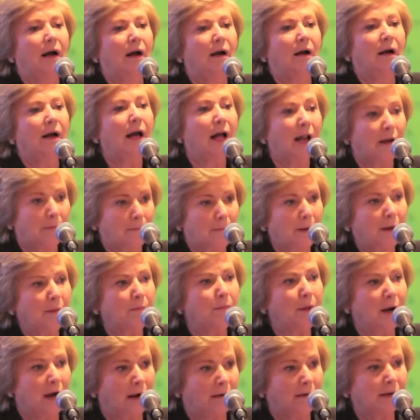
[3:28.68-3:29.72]
helping
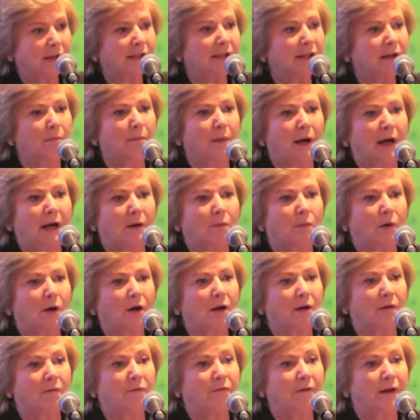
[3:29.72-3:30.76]
parents combine
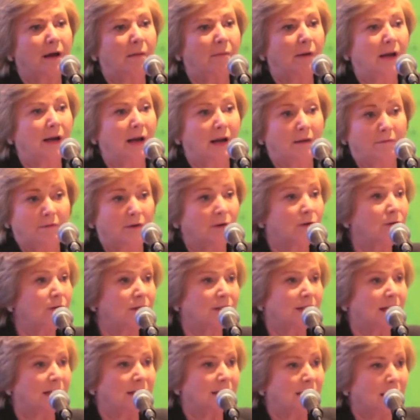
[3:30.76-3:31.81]
work and family life. Of course,
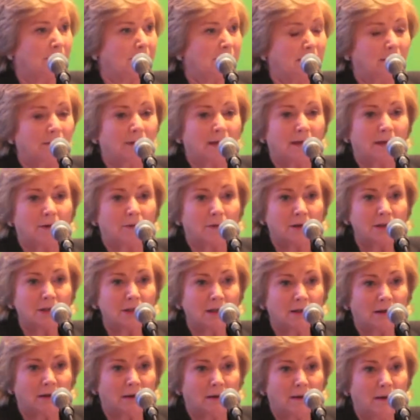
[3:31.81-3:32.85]
that's absolutely
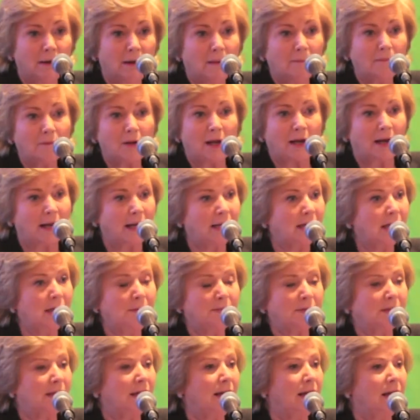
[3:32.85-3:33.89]
critical. And I keep
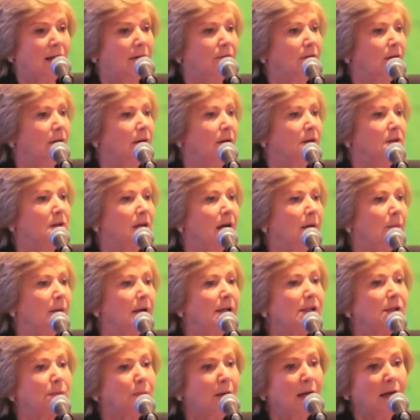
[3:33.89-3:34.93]
saying every time I
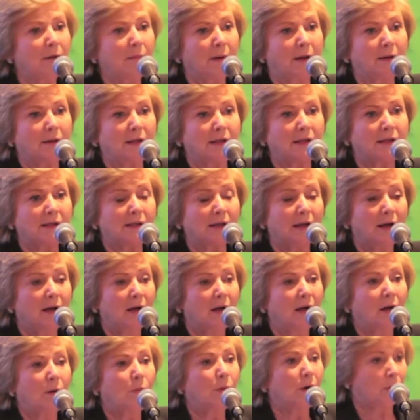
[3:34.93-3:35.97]
speak about this,
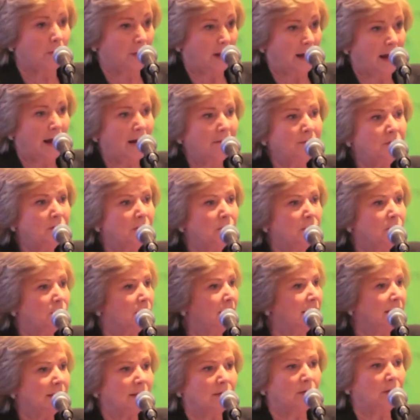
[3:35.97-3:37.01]
we're going to have to
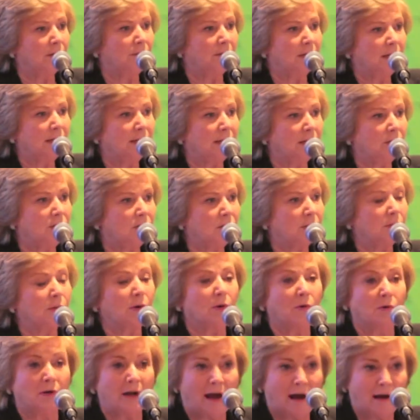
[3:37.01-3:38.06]
address all of these issues. We're
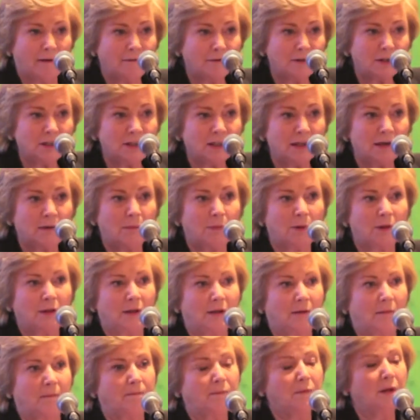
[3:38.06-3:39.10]
going to have to deal with
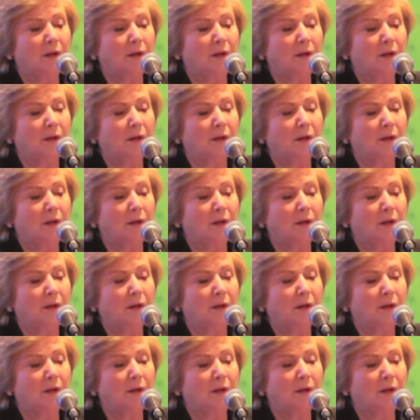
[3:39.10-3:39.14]
them,